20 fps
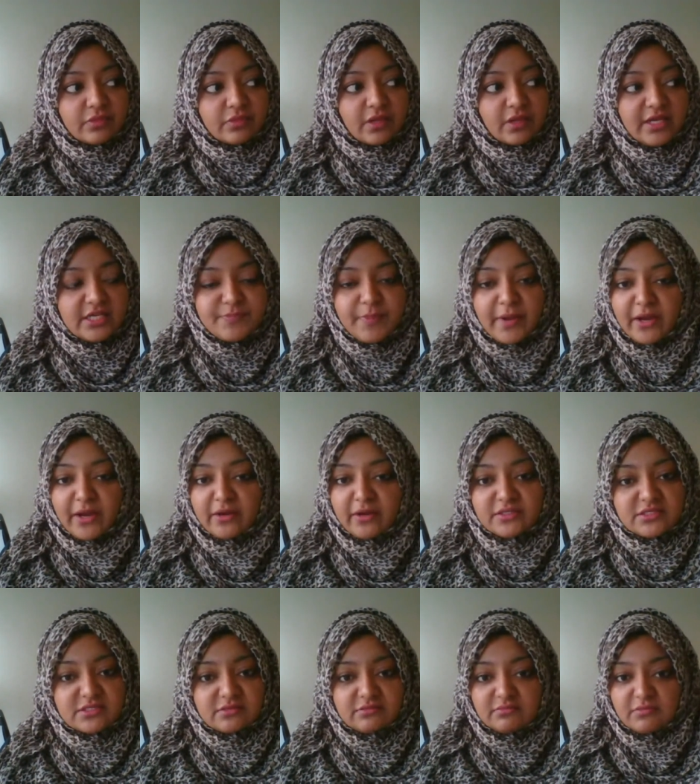his
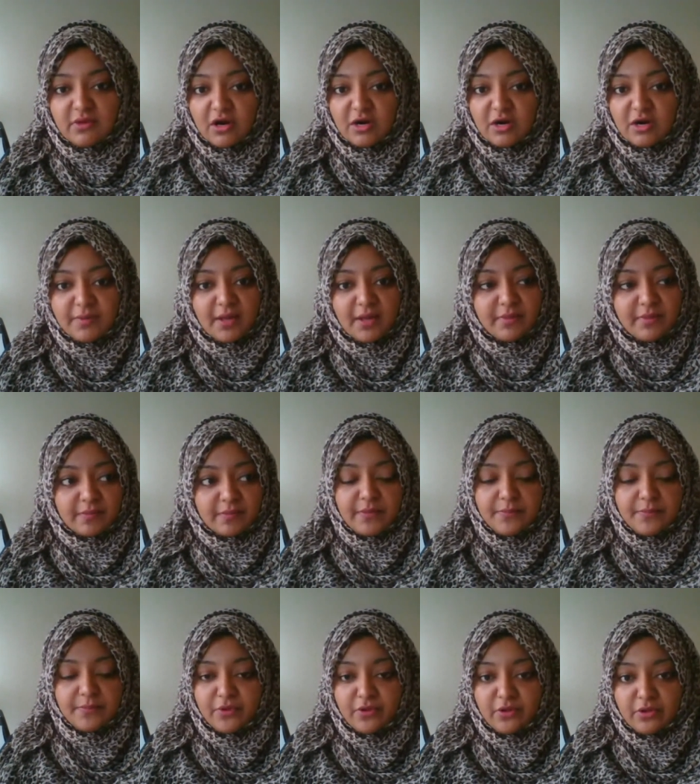parents aren't public
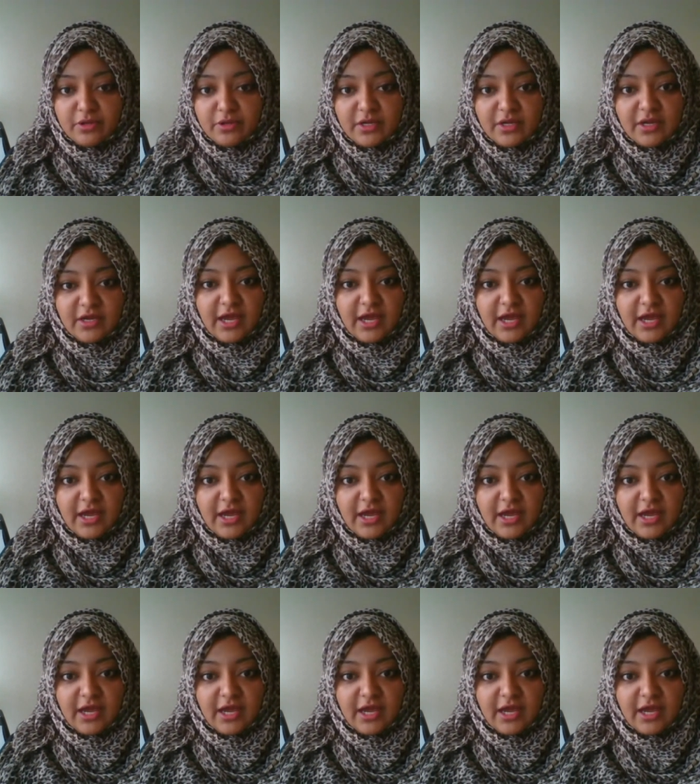people,